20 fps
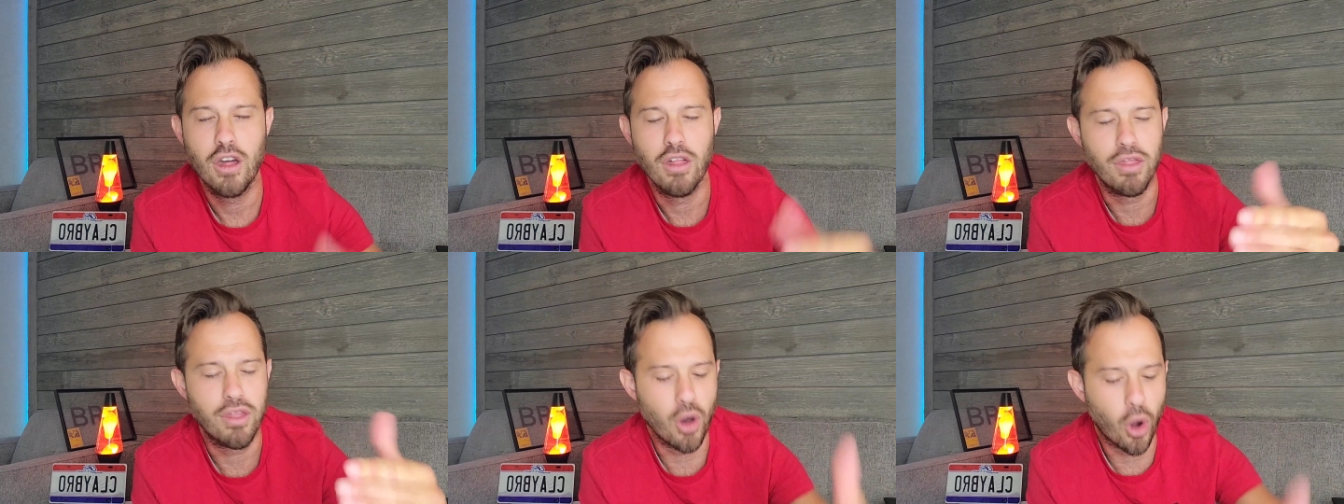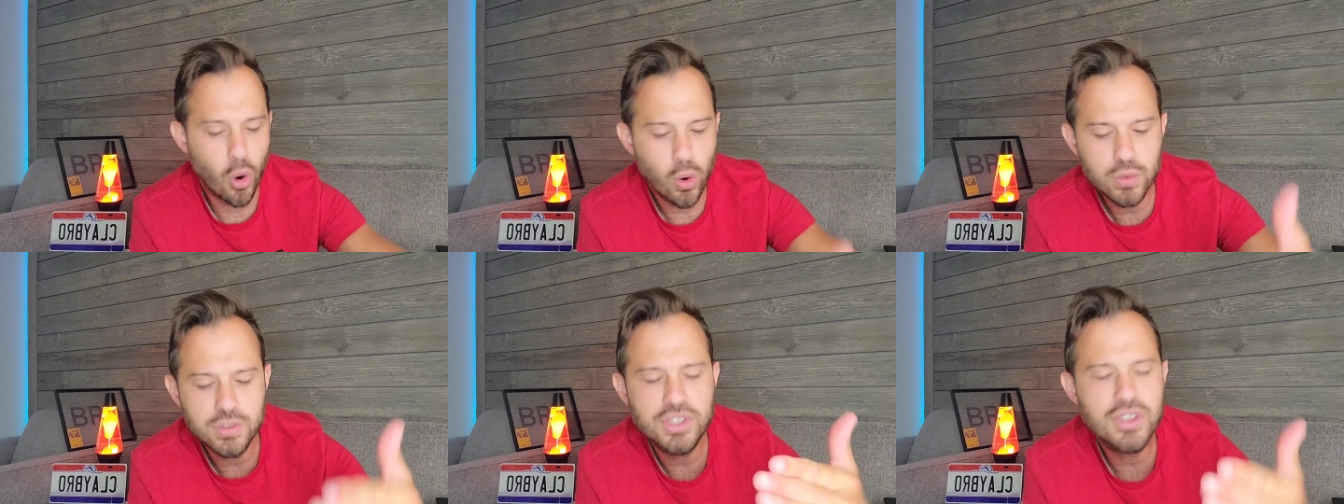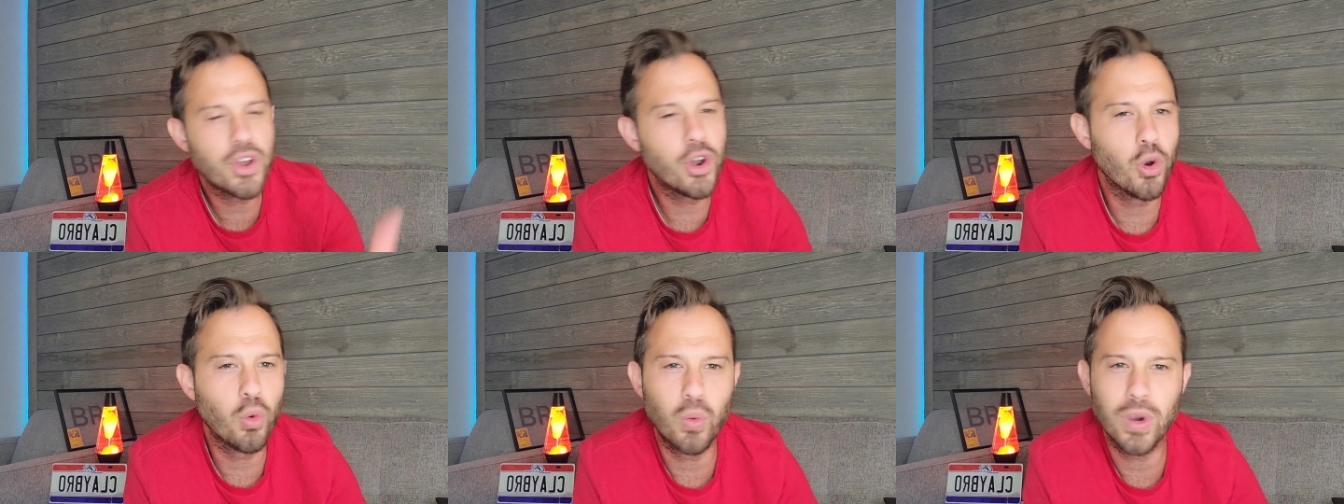those
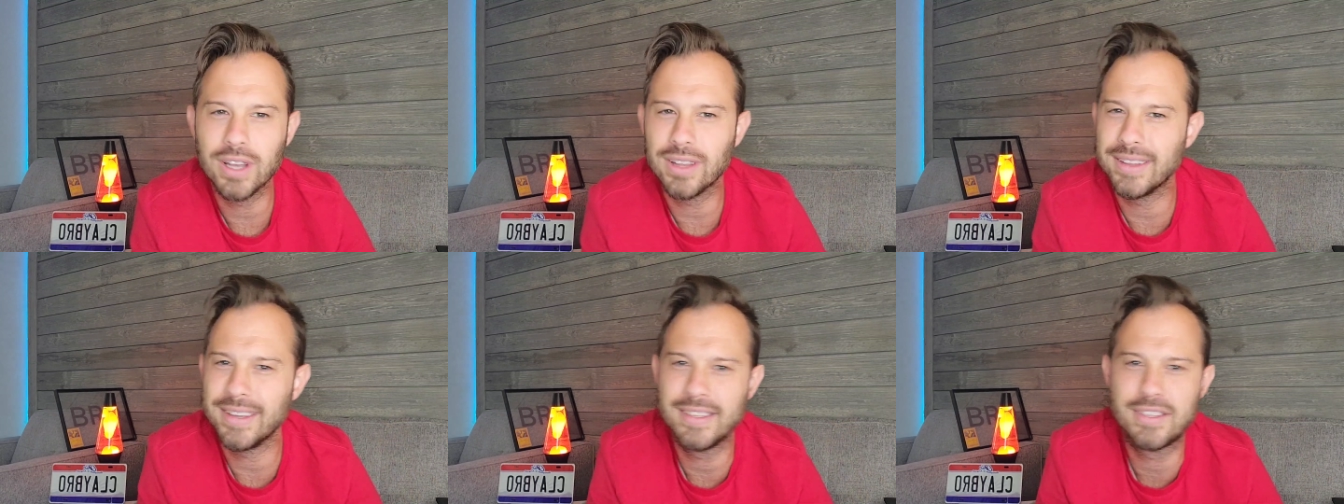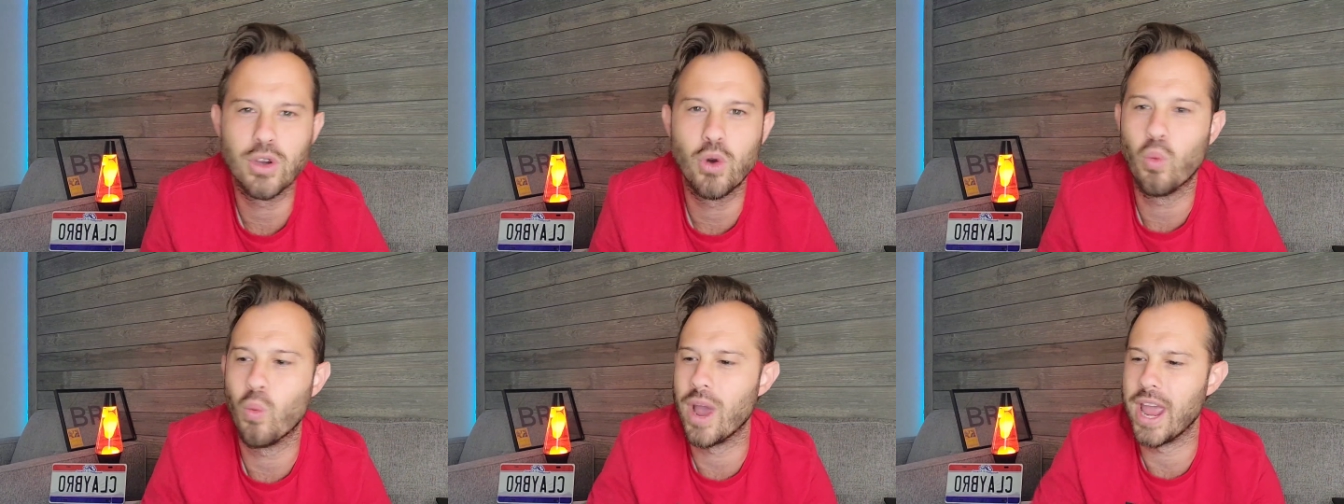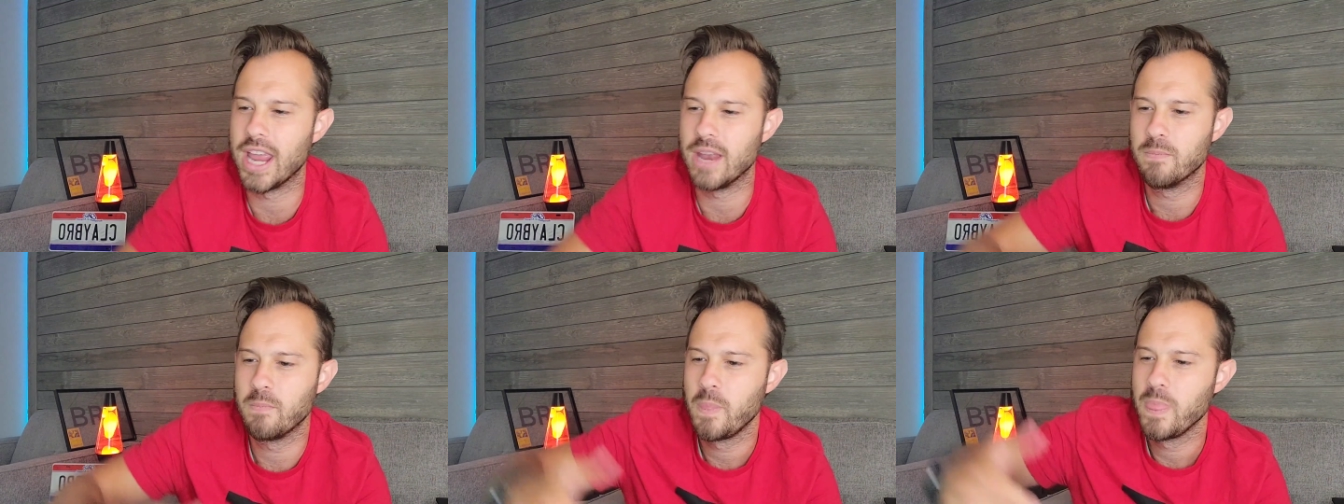that are willing to
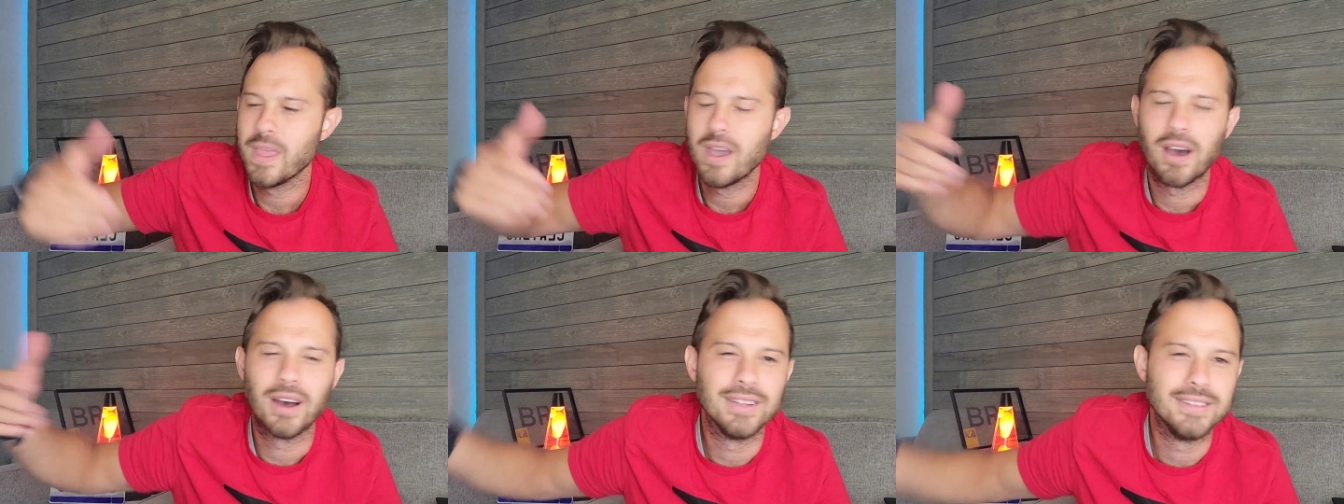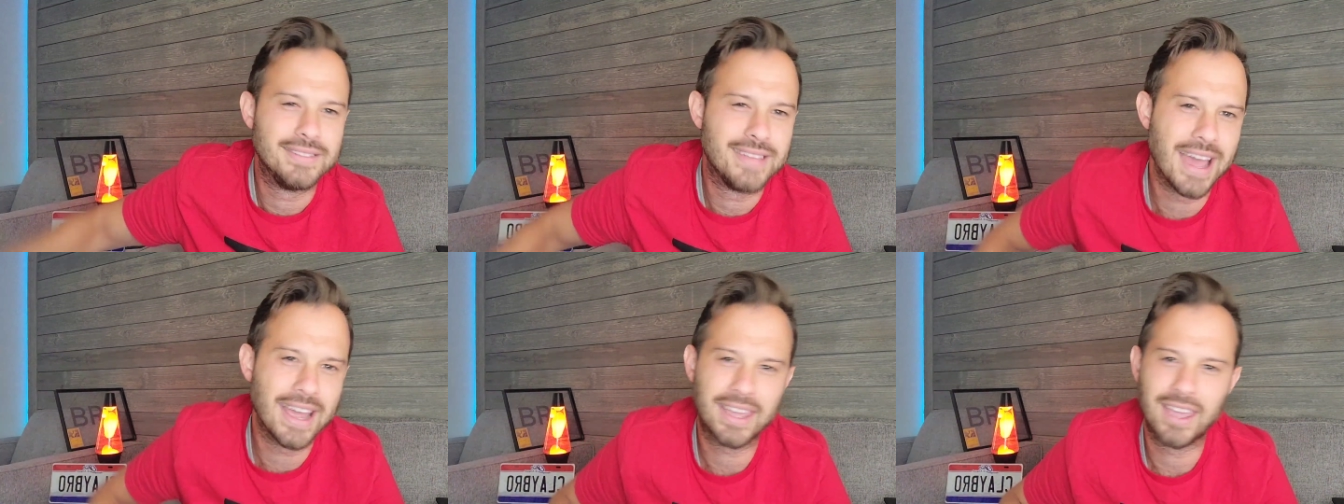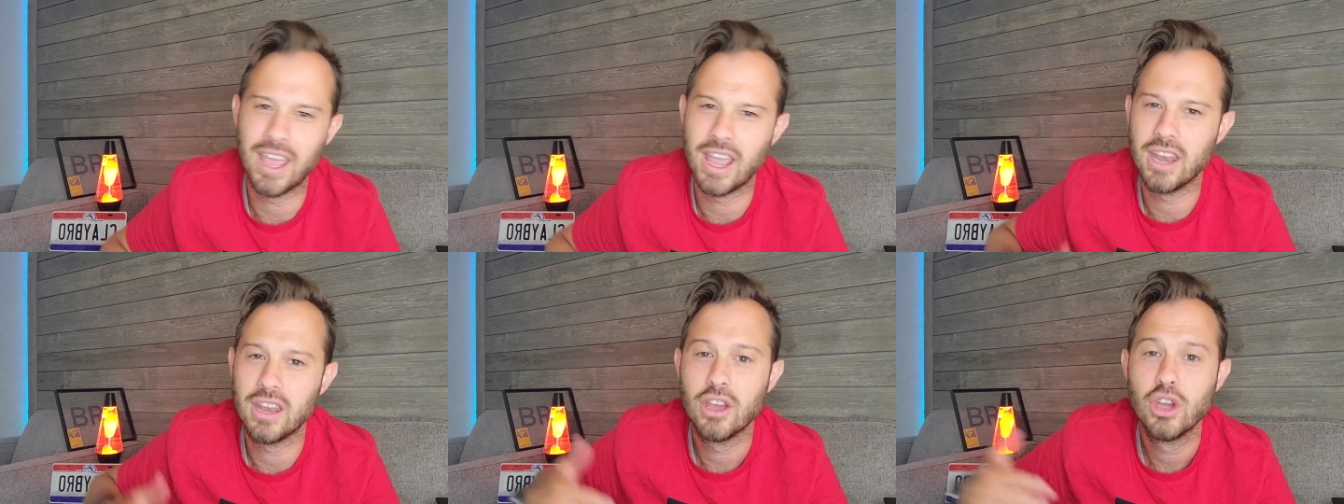wait a
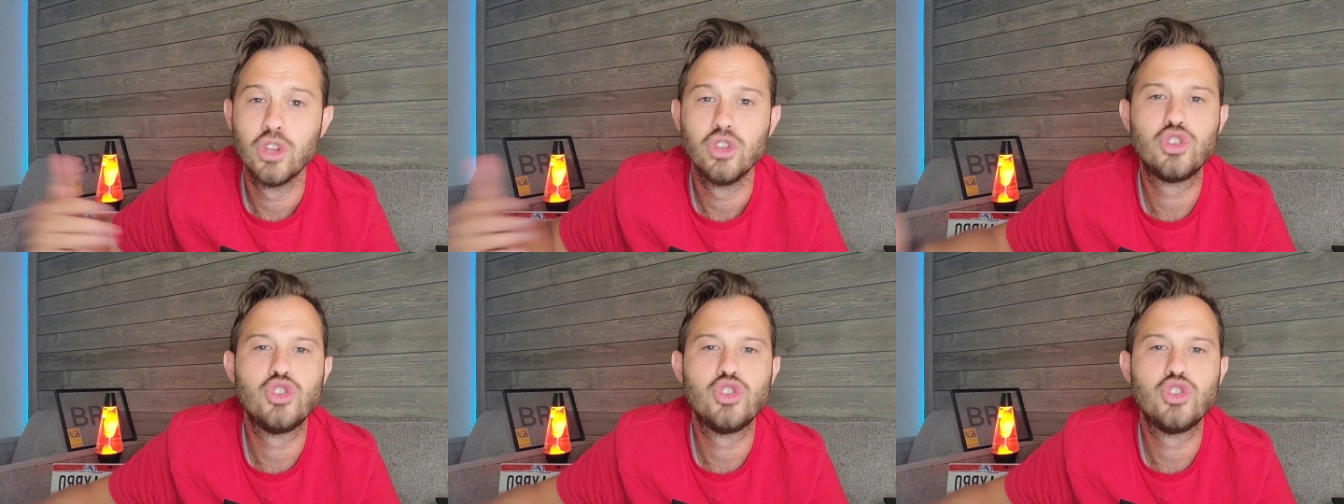decade,